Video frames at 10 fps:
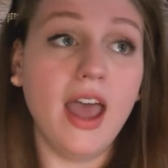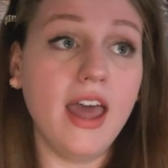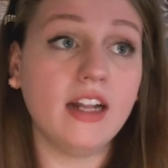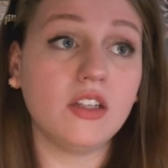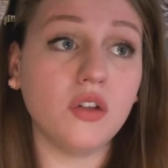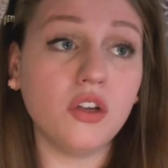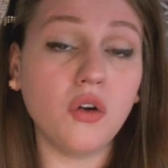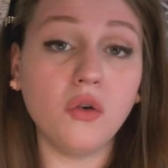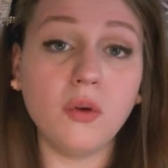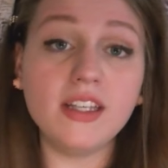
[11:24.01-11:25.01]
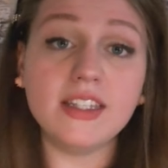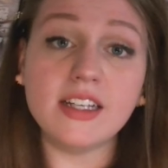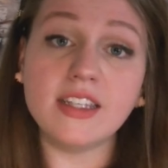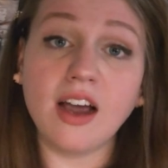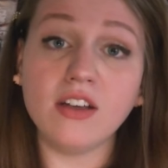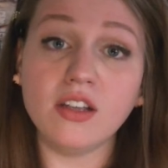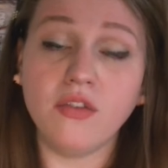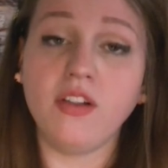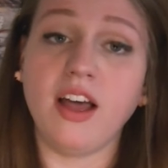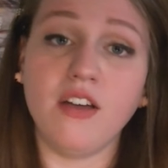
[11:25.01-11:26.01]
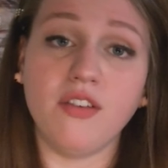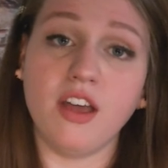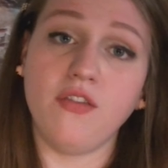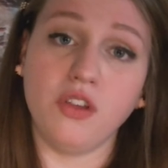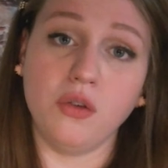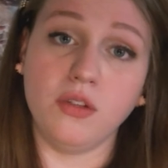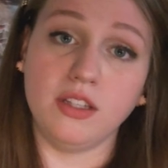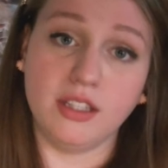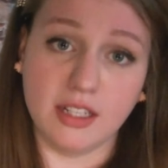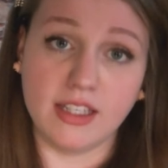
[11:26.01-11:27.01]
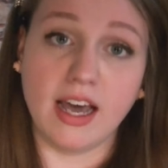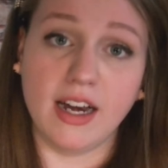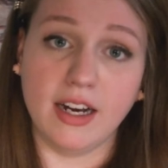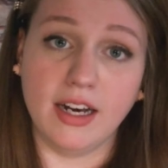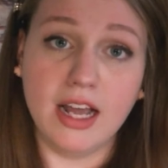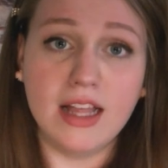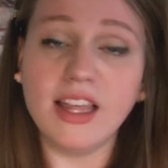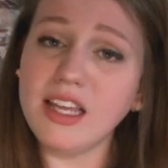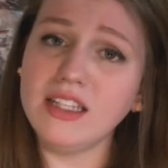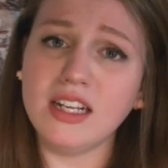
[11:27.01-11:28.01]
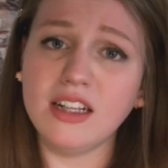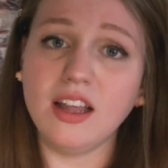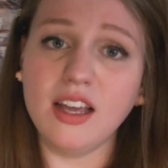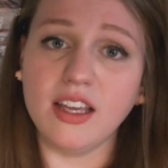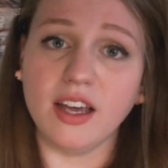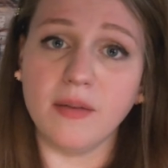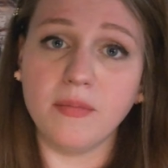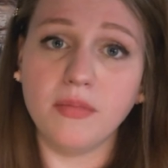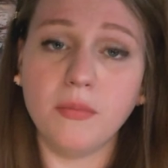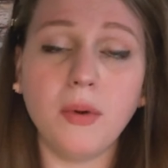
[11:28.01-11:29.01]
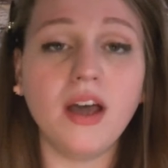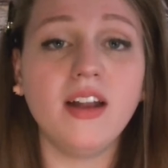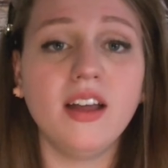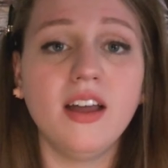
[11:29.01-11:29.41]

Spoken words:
and it's only going to waste 6 hours of your life if you decided that you didn't like it. But